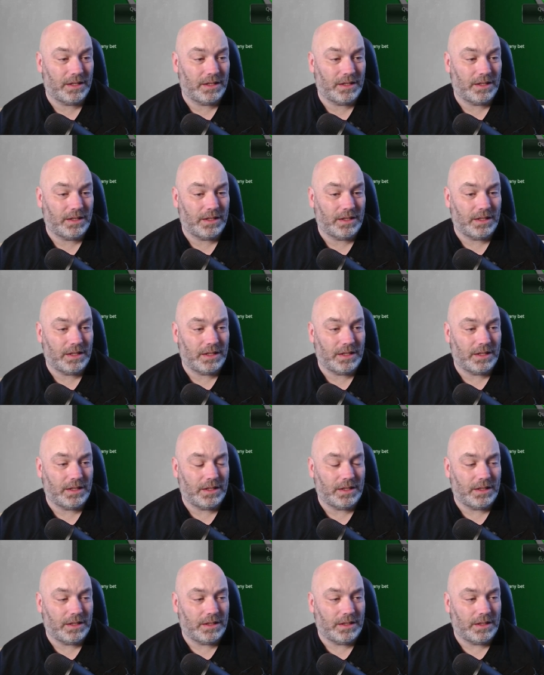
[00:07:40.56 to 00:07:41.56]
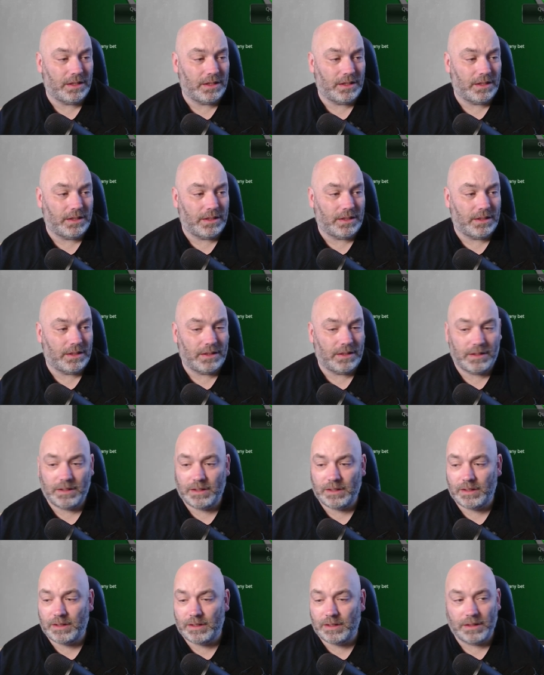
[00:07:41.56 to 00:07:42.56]

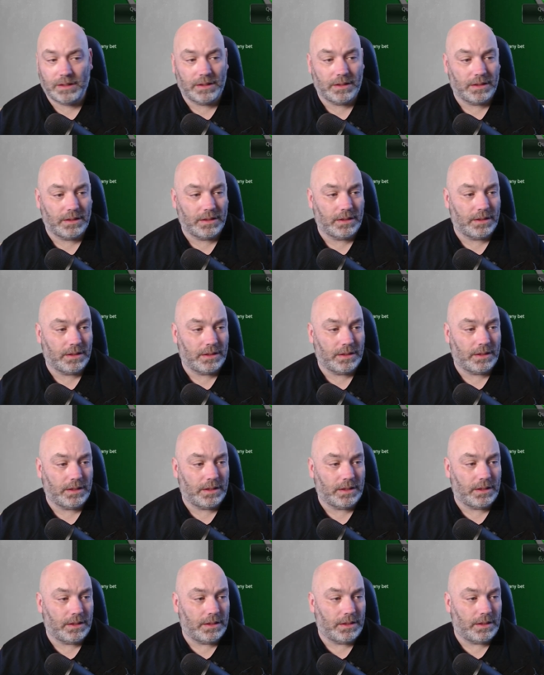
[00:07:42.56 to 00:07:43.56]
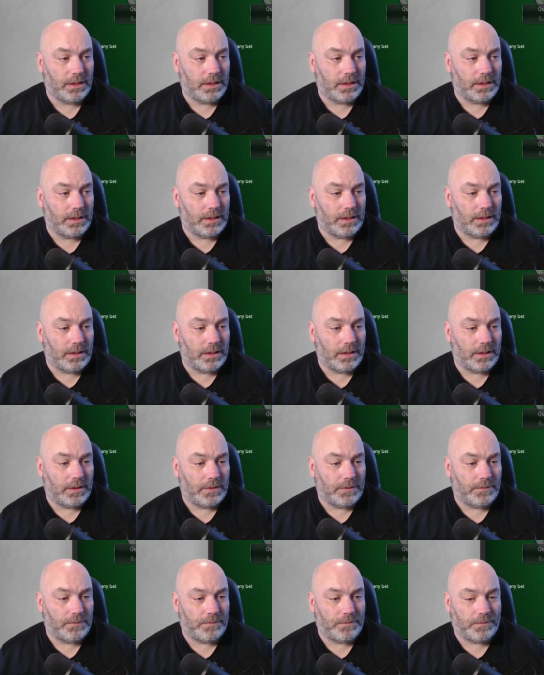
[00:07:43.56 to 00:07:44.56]

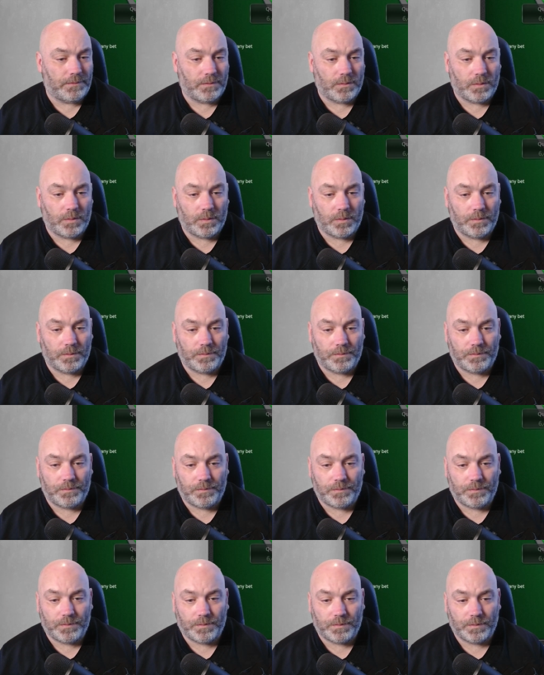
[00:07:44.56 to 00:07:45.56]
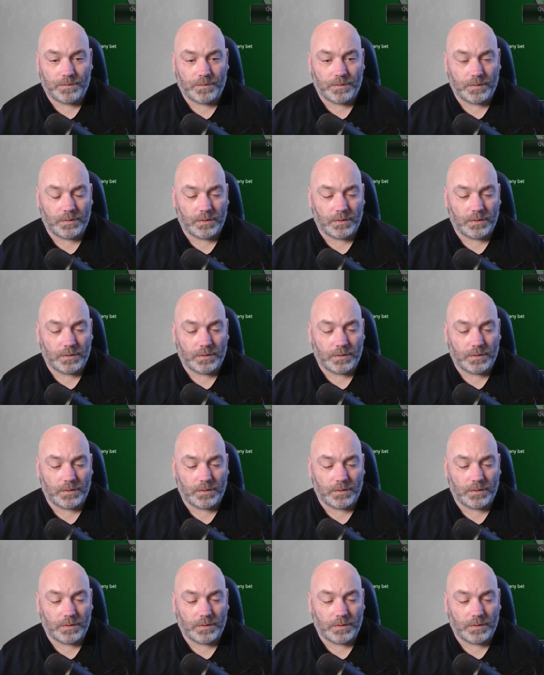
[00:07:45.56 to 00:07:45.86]
[no speech]